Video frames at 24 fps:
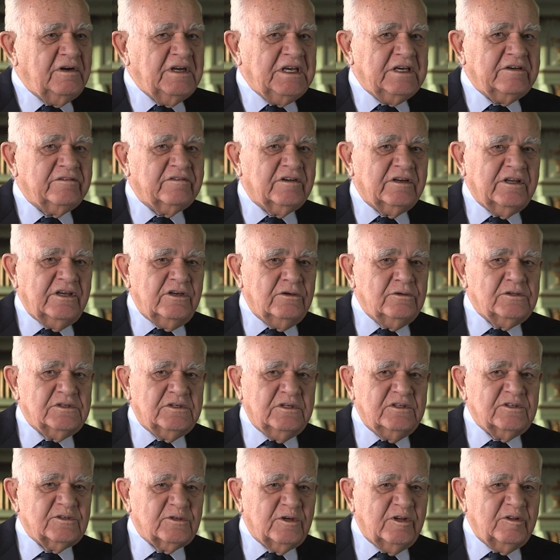heavily used in
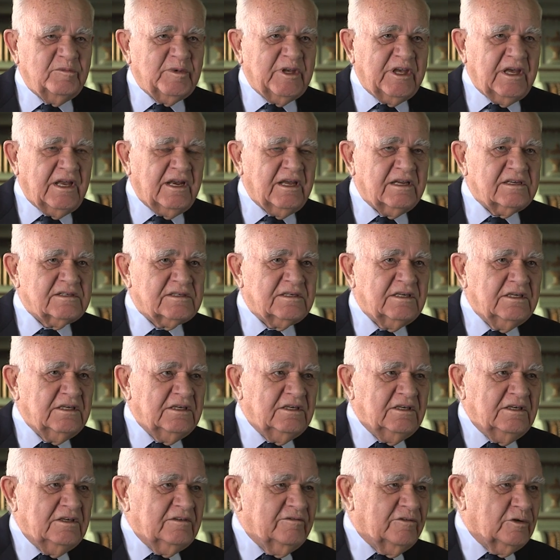soil mechanics
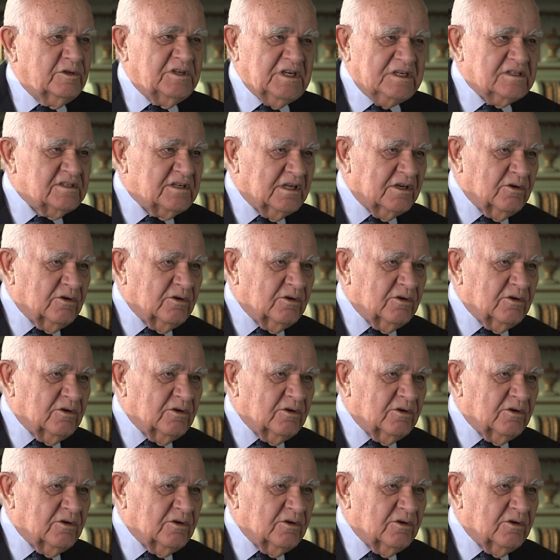for testing